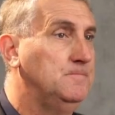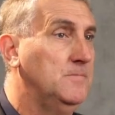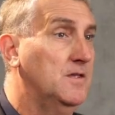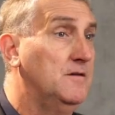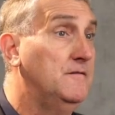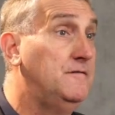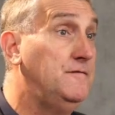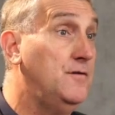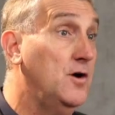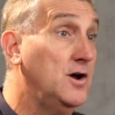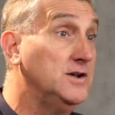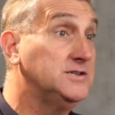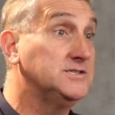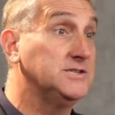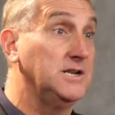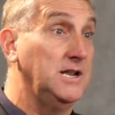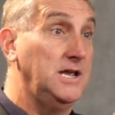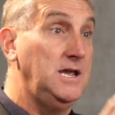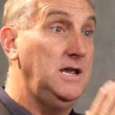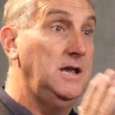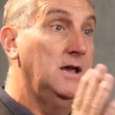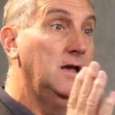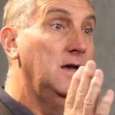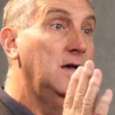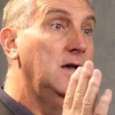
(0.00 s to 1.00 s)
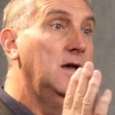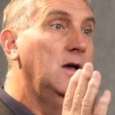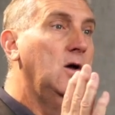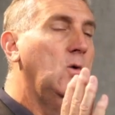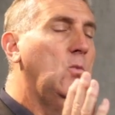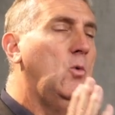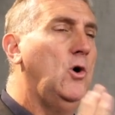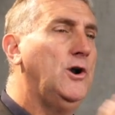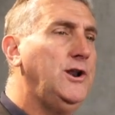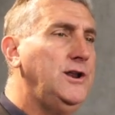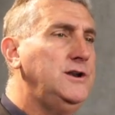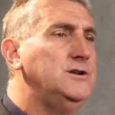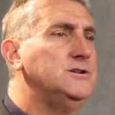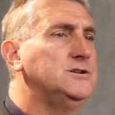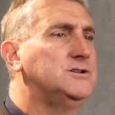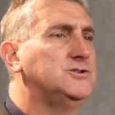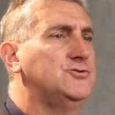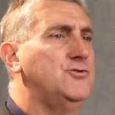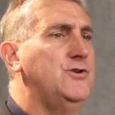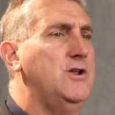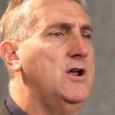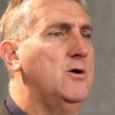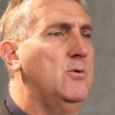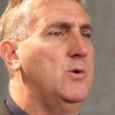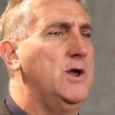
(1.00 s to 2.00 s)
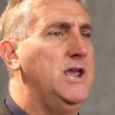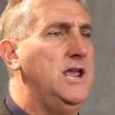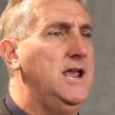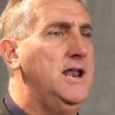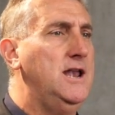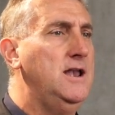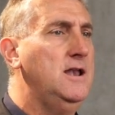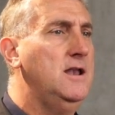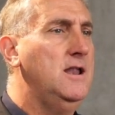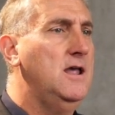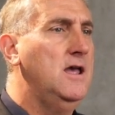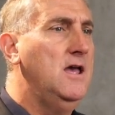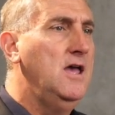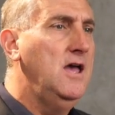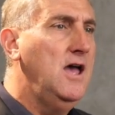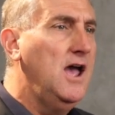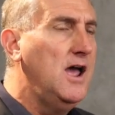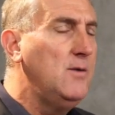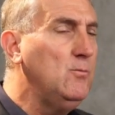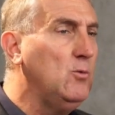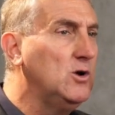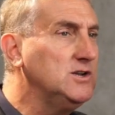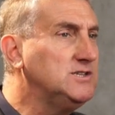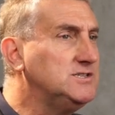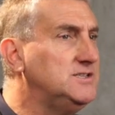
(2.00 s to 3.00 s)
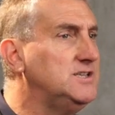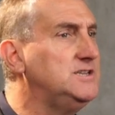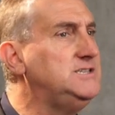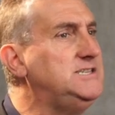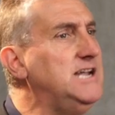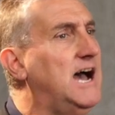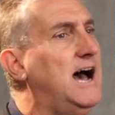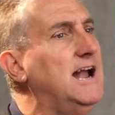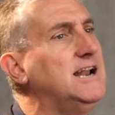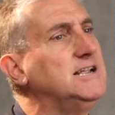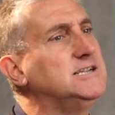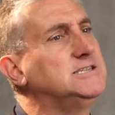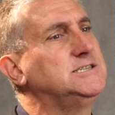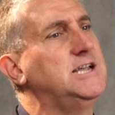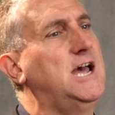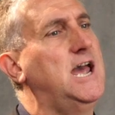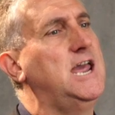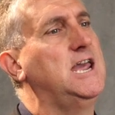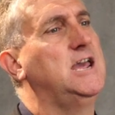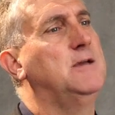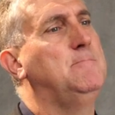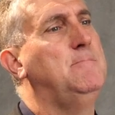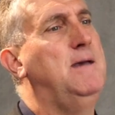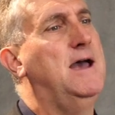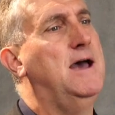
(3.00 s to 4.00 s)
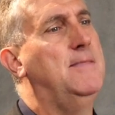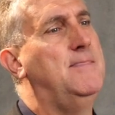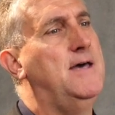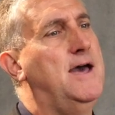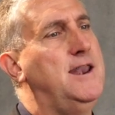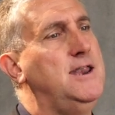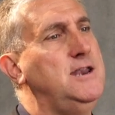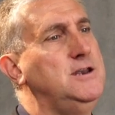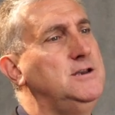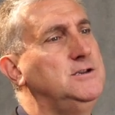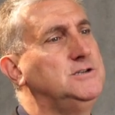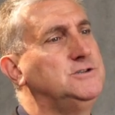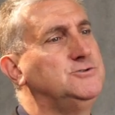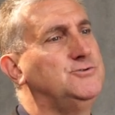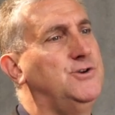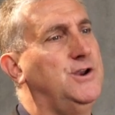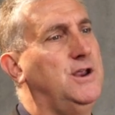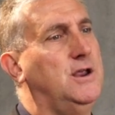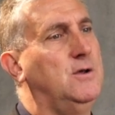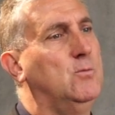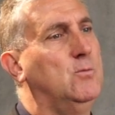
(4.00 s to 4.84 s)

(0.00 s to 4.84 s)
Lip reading: Firstly, what industry are we in? And what's the data saying about that industry?